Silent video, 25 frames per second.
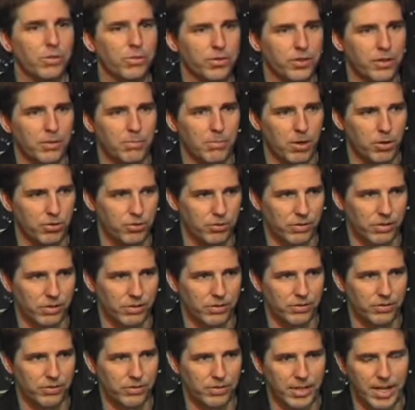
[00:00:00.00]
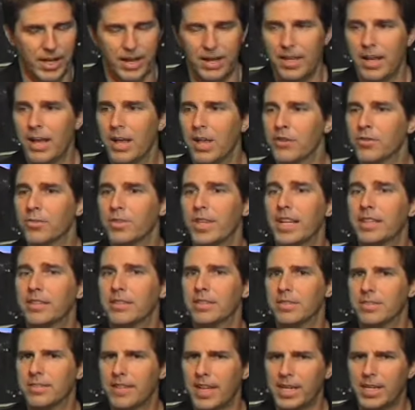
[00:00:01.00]
and emotionals. Okay? So that's
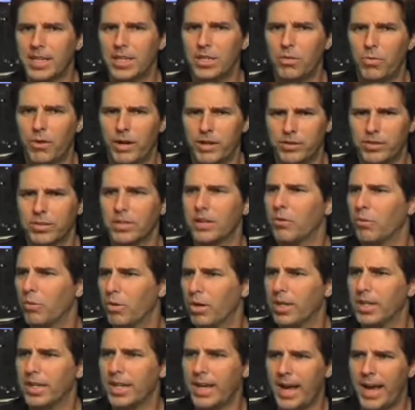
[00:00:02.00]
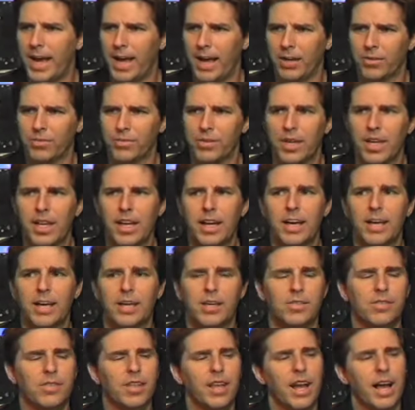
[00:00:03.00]
the second question that we're going to ask
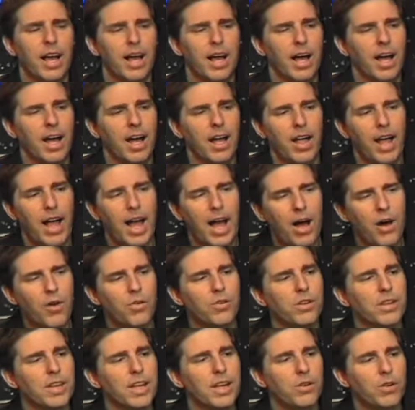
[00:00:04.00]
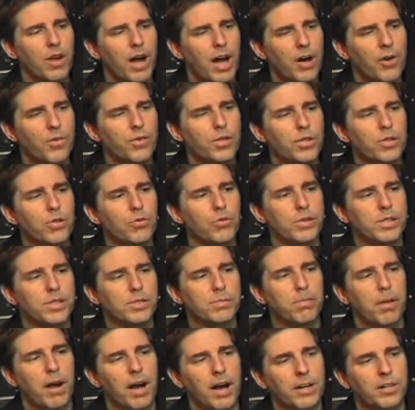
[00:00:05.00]
is, how do, they, how do you
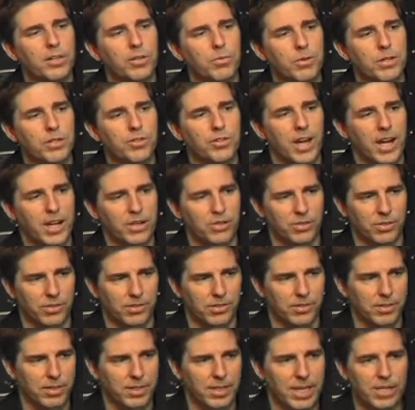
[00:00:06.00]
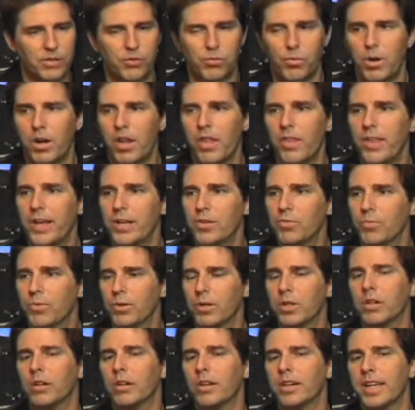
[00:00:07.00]
respond to rejection? And that's one of the things we're
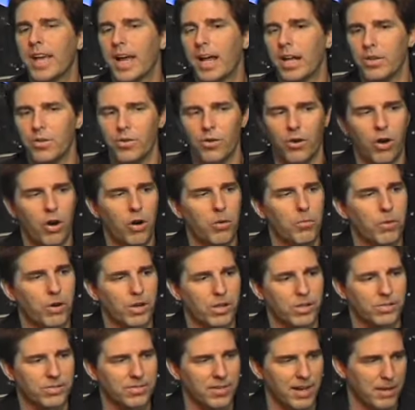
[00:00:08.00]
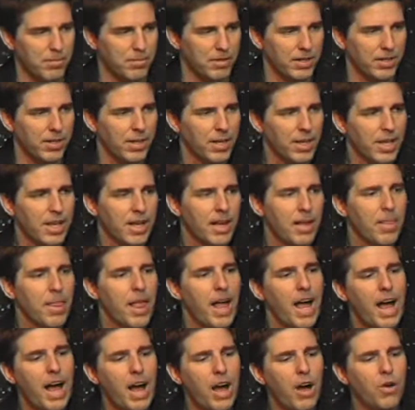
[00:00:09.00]
going to look at in your homework assignment.
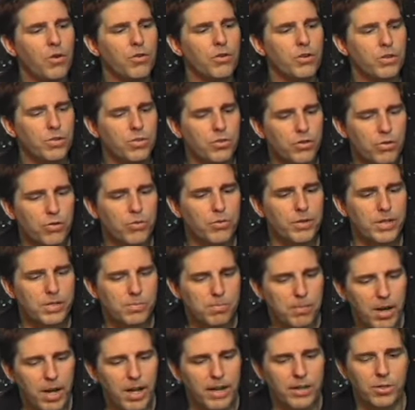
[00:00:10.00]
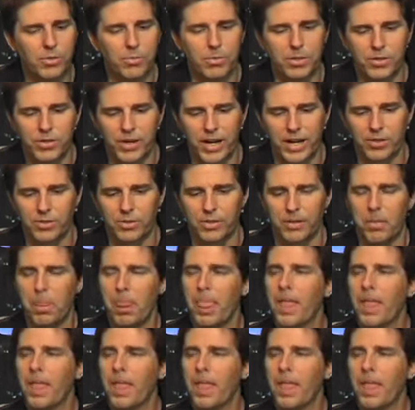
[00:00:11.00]
How do you respond to rejection?